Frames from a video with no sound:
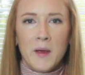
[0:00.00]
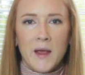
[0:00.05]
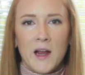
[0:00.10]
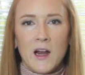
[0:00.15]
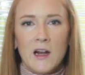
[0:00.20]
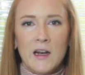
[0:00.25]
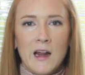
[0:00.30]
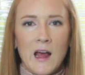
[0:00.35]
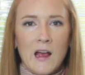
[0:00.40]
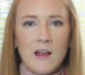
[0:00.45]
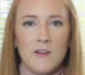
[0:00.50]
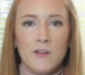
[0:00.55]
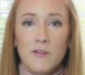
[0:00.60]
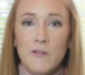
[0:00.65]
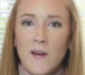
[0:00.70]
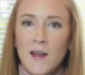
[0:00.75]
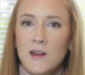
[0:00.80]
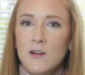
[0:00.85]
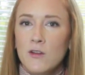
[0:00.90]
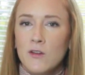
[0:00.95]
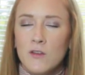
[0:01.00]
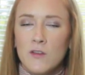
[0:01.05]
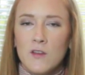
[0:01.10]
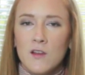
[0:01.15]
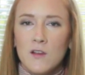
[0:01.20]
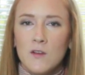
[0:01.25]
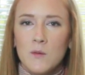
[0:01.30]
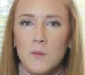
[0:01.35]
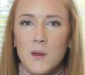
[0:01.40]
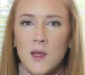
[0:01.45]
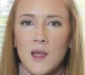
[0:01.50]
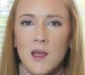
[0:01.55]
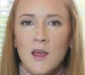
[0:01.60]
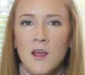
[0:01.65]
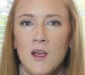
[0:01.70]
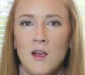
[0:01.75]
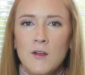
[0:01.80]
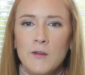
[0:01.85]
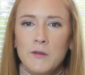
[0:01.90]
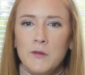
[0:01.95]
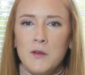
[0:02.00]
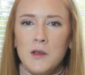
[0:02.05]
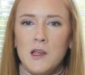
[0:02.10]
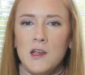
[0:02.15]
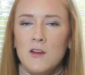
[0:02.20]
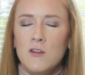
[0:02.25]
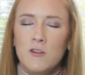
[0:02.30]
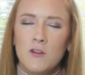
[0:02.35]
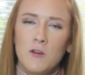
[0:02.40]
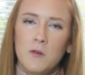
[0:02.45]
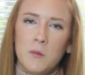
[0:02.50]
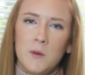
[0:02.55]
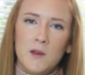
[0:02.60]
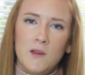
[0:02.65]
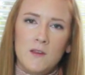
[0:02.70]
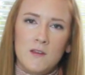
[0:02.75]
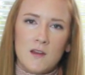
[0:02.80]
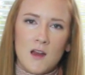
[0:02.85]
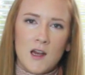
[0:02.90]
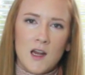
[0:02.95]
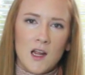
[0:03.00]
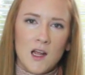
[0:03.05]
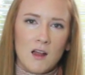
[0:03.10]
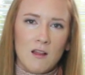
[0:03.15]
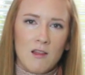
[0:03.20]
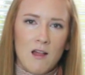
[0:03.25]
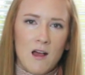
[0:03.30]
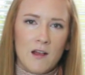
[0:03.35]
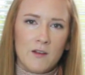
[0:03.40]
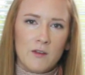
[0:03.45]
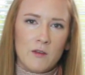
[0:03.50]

Aaron has finals this week, so he's just been studying a lot.